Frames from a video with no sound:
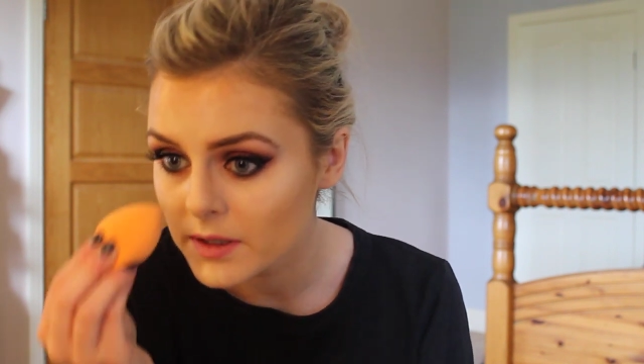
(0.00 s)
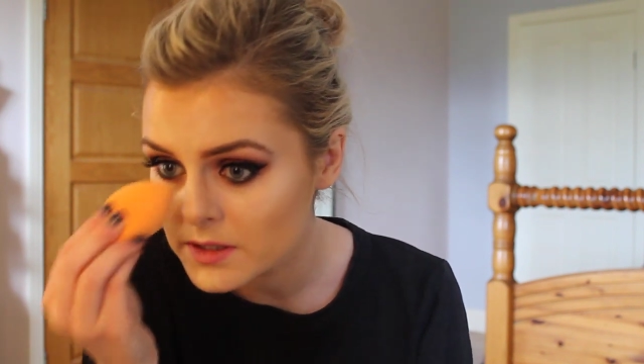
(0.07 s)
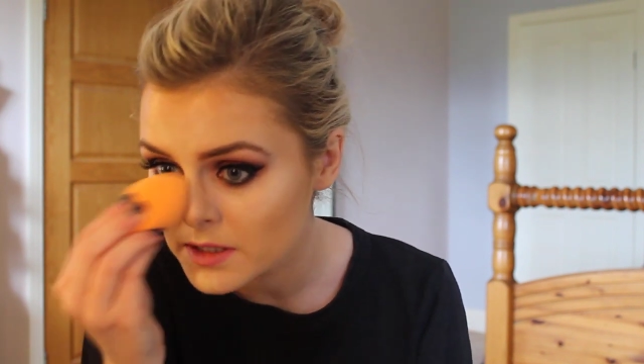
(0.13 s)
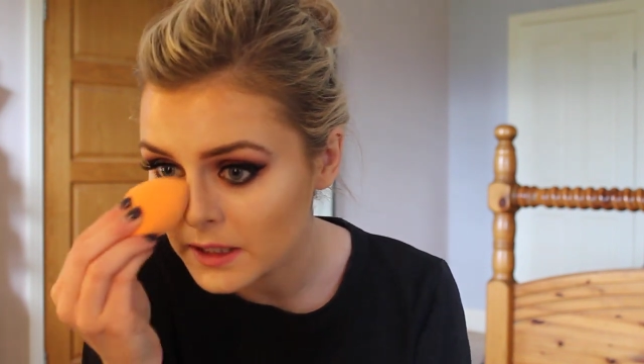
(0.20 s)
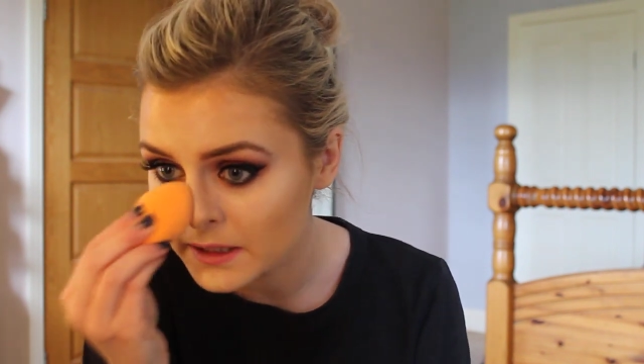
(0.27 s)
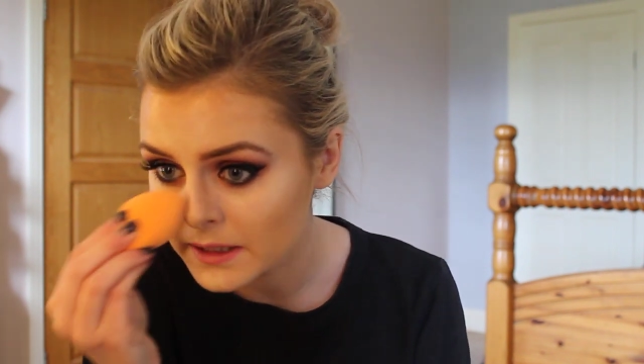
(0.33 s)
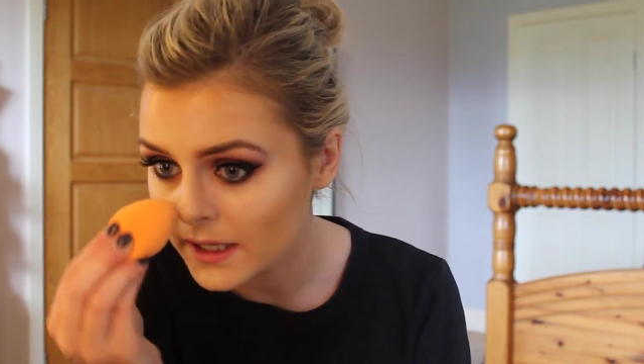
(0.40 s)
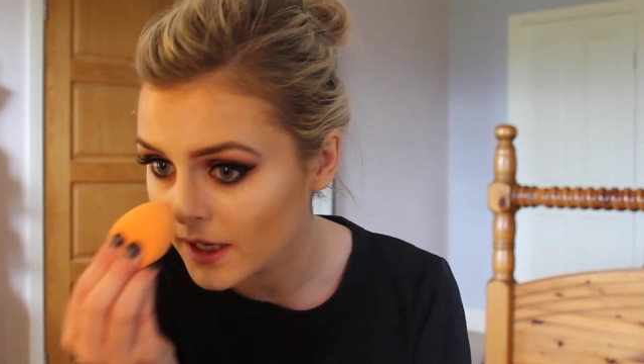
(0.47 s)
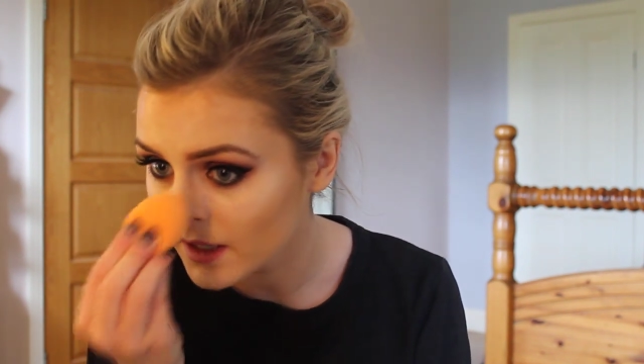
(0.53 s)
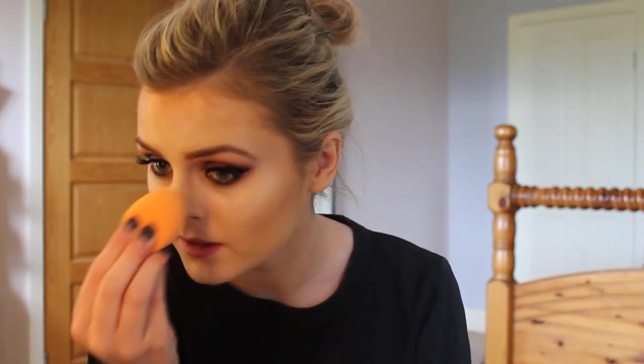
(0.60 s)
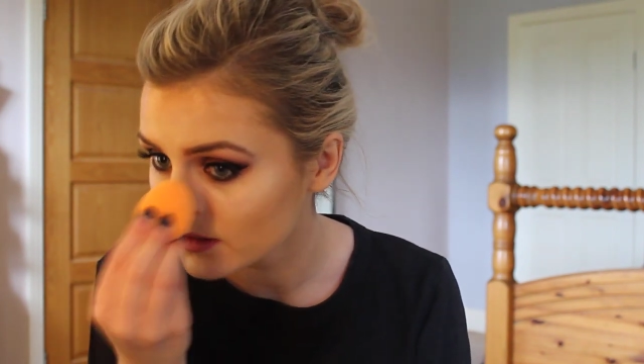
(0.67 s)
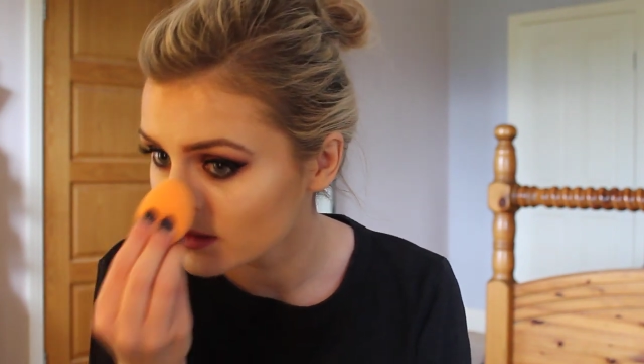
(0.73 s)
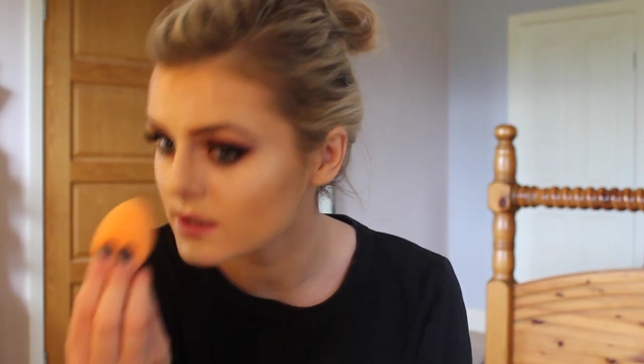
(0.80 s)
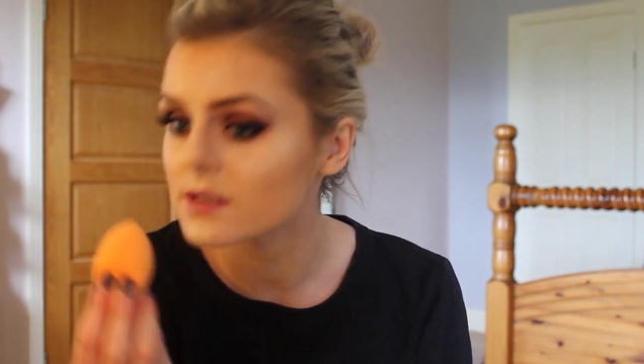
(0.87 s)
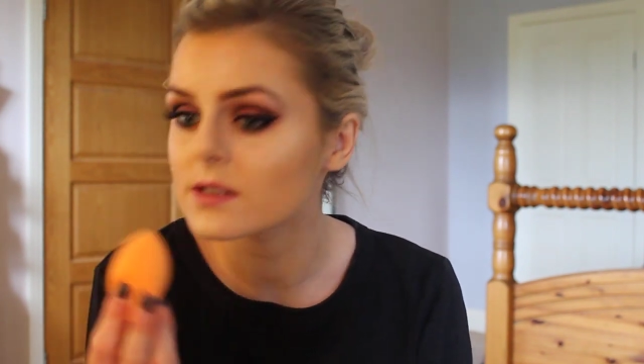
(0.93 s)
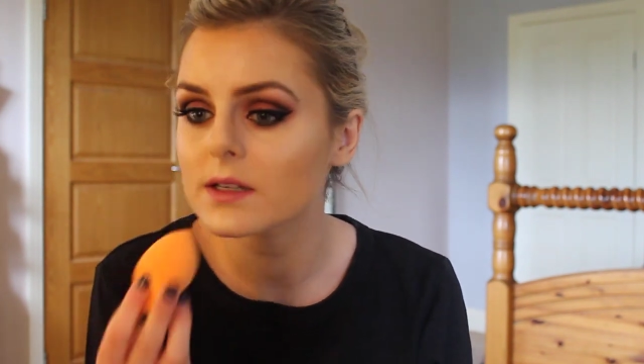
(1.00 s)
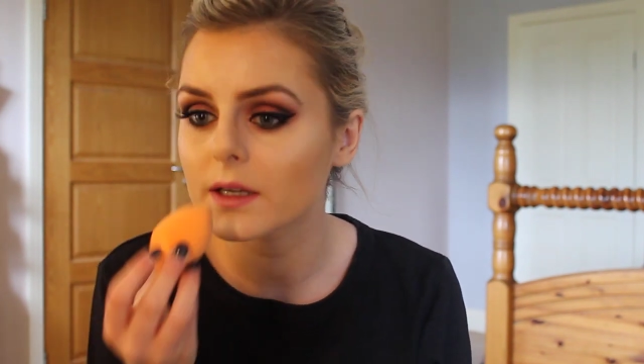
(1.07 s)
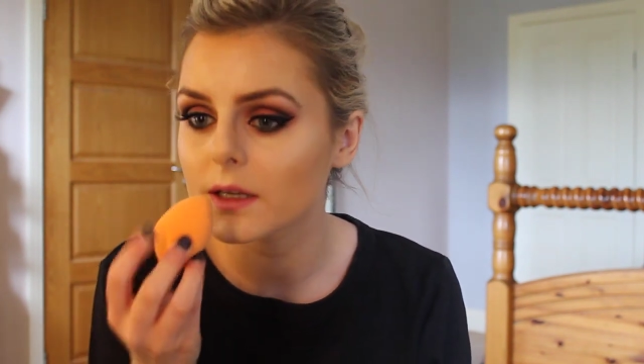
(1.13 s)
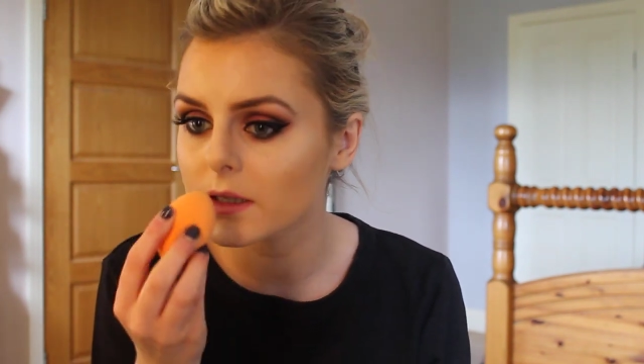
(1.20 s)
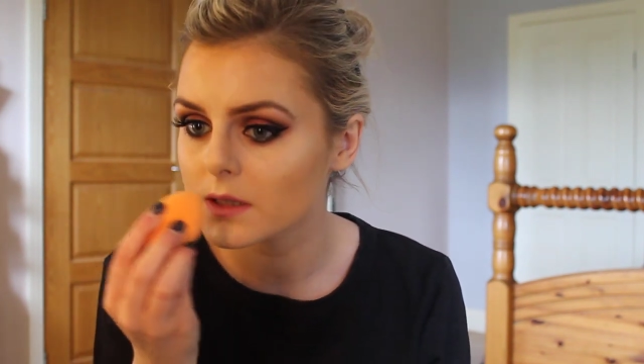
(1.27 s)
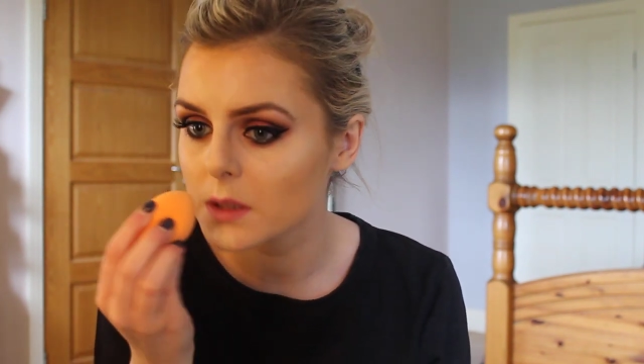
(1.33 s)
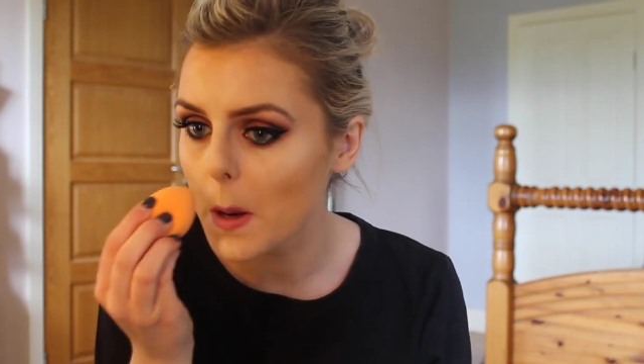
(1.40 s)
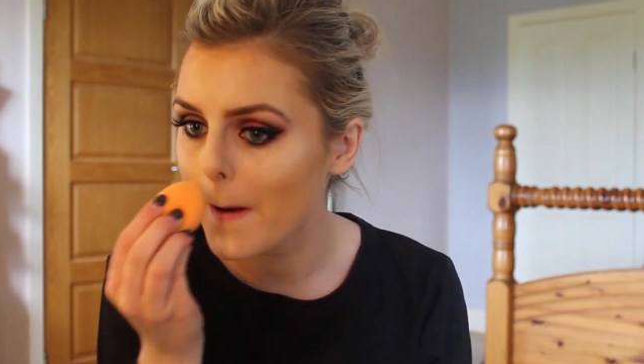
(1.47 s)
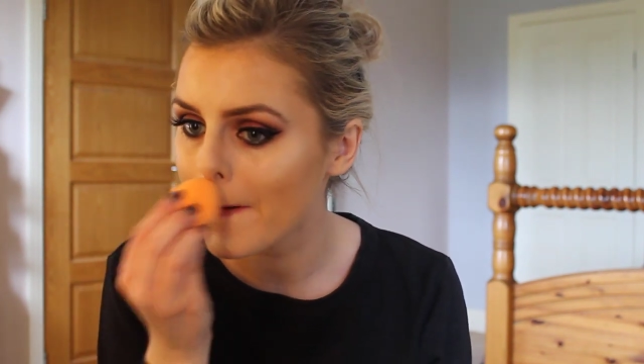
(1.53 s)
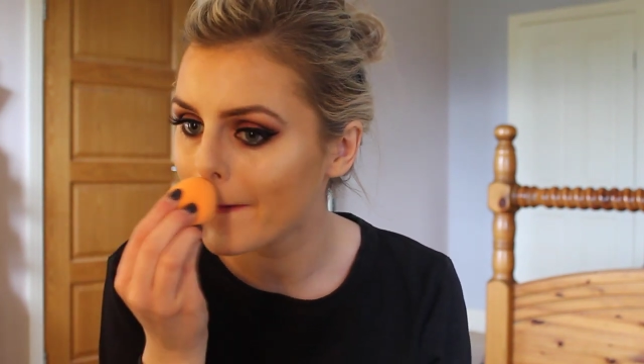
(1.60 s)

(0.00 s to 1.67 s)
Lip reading: it. And again, this is